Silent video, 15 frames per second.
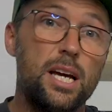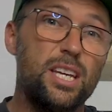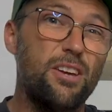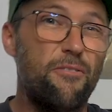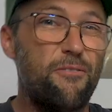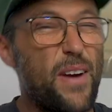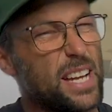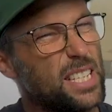you
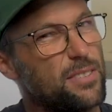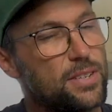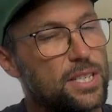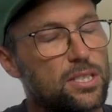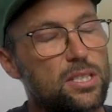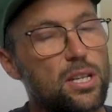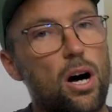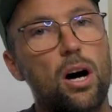effectively
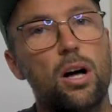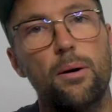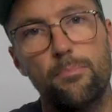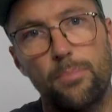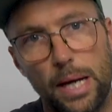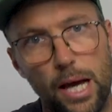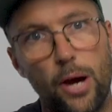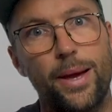
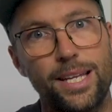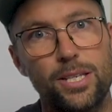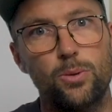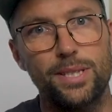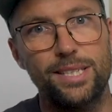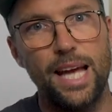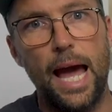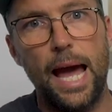start by going into
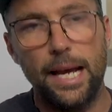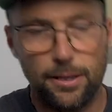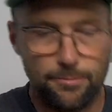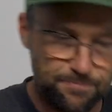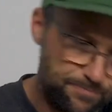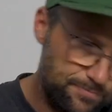a tack